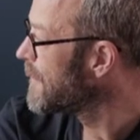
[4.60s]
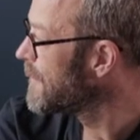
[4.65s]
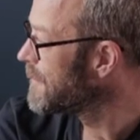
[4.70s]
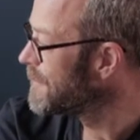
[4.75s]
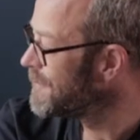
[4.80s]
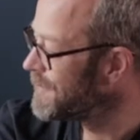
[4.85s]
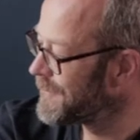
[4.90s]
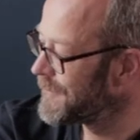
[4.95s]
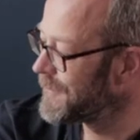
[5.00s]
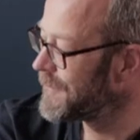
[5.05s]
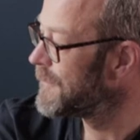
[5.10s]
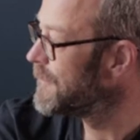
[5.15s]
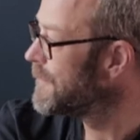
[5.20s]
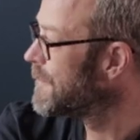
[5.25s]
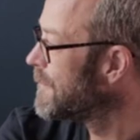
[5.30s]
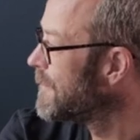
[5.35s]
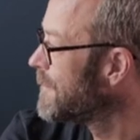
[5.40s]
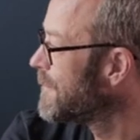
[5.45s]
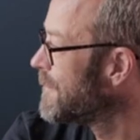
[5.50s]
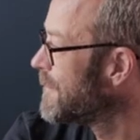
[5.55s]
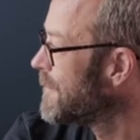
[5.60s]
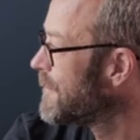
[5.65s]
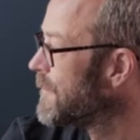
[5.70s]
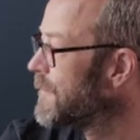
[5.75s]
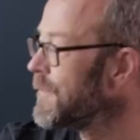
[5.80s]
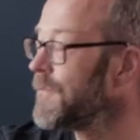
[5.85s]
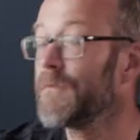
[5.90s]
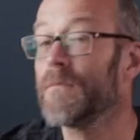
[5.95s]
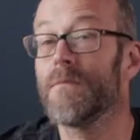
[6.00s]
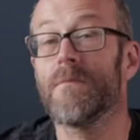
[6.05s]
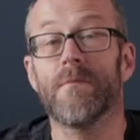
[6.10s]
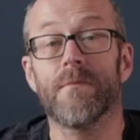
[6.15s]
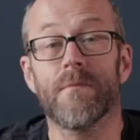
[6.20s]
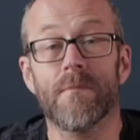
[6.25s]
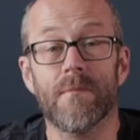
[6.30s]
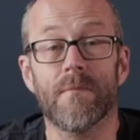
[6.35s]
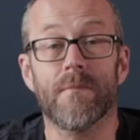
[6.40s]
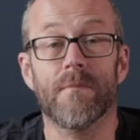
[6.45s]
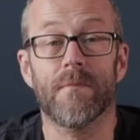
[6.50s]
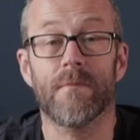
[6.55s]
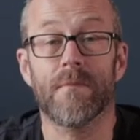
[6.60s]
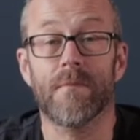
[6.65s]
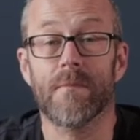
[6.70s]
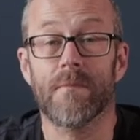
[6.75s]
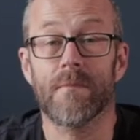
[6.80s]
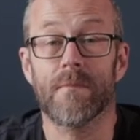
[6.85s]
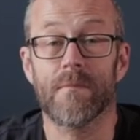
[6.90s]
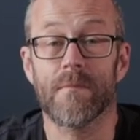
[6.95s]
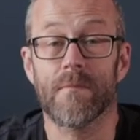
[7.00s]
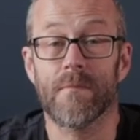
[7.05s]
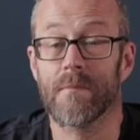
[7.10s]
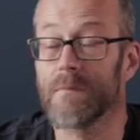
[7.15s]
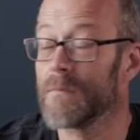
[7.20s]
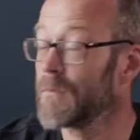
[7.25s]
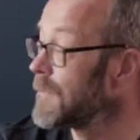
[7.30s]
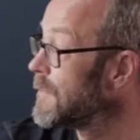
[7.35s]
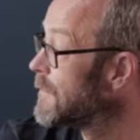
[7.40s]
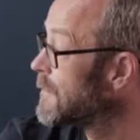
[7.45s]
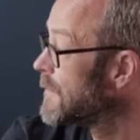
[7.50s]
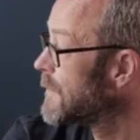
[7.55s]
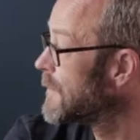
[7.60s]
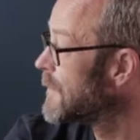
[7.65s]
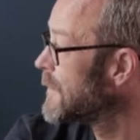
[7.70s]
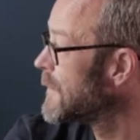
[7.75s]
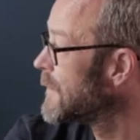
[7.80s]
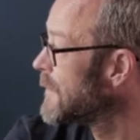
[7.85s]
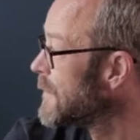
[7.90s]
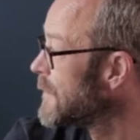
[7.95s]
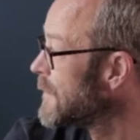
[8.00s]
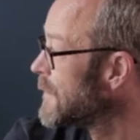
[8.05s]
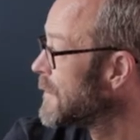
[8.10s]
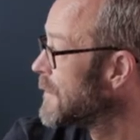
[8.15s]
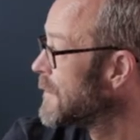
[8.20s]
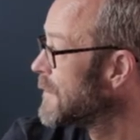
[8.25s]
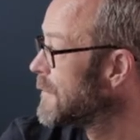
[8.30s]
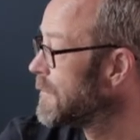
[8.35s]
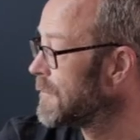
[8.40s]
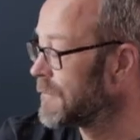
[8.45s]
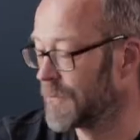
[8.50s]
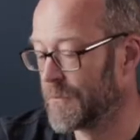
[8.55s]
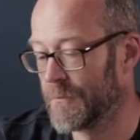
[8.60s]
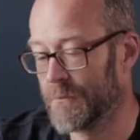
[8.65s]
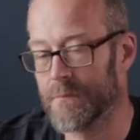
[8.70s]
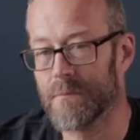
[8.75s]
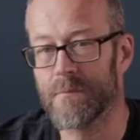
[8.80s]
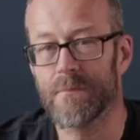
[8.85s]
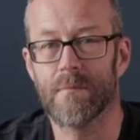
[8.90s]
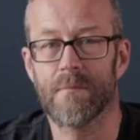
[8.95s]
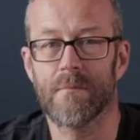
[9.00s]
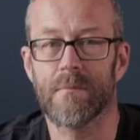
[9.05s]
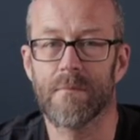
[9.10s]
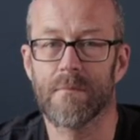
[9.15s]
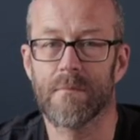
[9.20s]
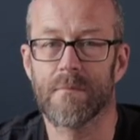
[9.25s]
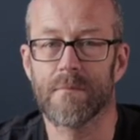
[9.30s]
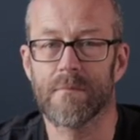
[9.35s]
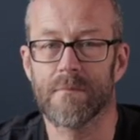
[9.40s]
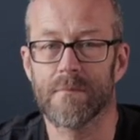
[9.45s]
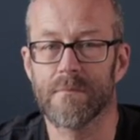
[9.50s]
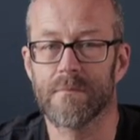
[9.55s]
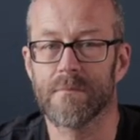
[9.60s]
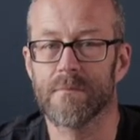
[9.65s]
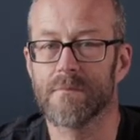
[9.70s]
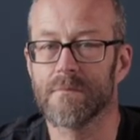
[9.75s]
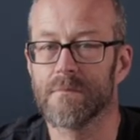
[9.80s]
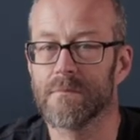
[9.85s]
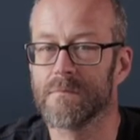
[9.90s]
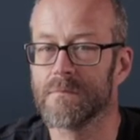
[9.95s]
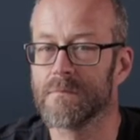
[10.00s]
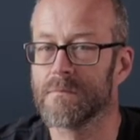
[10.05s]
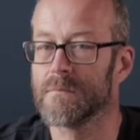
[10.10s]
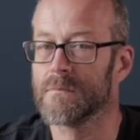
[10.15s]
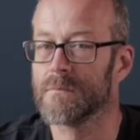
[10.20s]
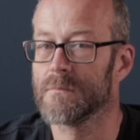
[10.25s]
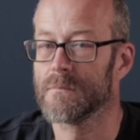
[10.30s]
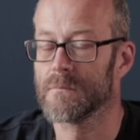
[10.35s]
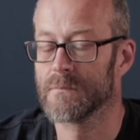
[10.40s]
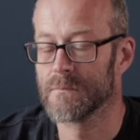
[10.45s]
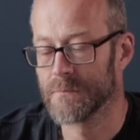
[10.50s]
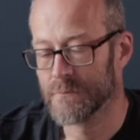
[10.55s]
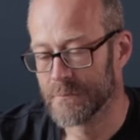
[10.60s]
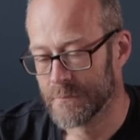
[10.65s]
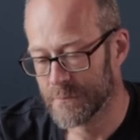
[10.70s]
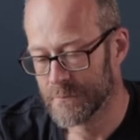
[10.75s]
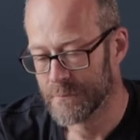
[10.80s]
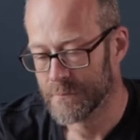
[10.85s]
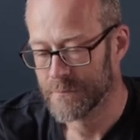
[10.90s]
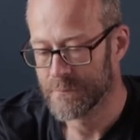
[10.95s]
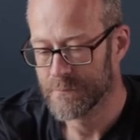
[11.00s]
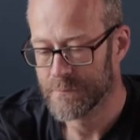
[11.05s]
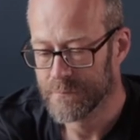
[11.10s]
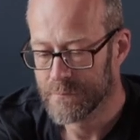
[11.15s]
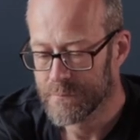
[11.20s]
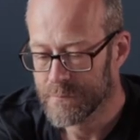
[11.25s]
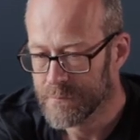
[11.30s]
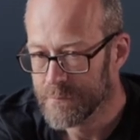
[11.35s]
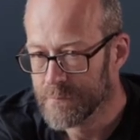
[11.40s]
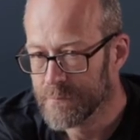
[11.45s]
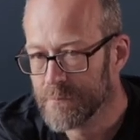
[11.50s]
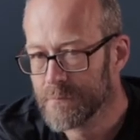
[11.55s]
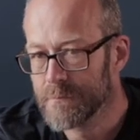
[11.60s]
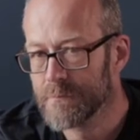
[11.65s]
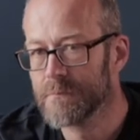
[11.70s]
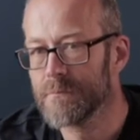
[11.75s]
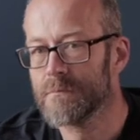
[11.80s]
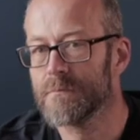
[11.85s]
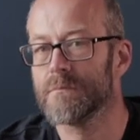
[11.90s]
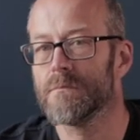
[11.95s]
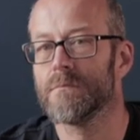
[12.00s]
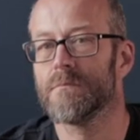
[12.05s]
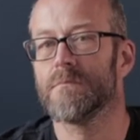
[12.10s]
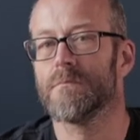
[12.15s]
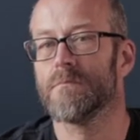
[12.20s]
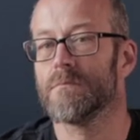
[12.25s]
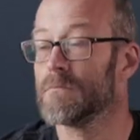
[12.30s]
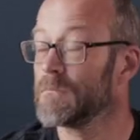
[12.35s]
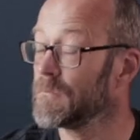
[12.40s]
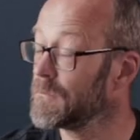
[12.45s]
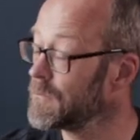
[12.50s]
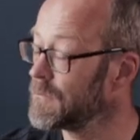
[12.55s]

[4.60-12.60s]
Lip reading: (silent)